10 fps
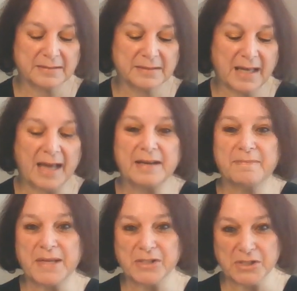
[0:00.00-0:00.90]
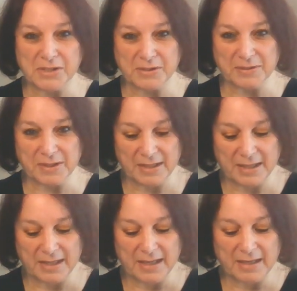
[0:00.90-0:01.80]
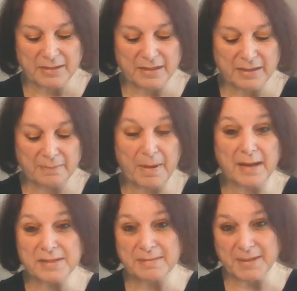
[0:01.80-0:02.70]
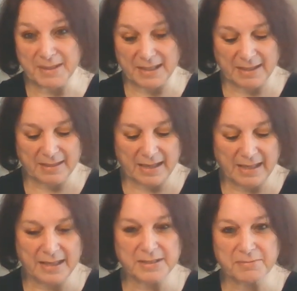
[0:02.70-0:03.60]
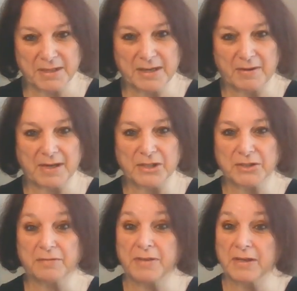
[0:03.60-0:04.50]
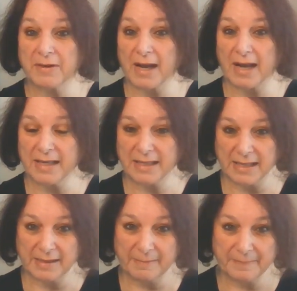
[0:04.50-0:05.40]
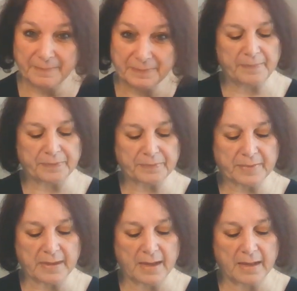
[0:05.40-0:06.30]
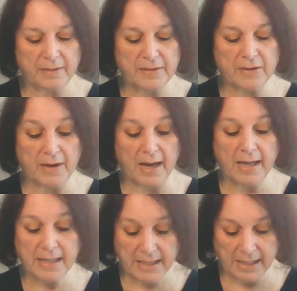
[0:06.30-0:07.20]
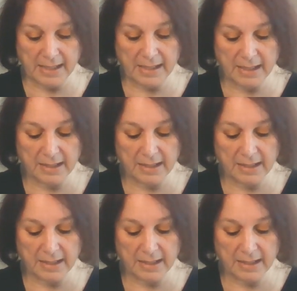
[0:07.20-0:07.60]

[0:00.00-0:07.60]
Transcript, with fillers: guided me to the possibility that he is reincarnation of Theodor Eicke. Theodor Eicke,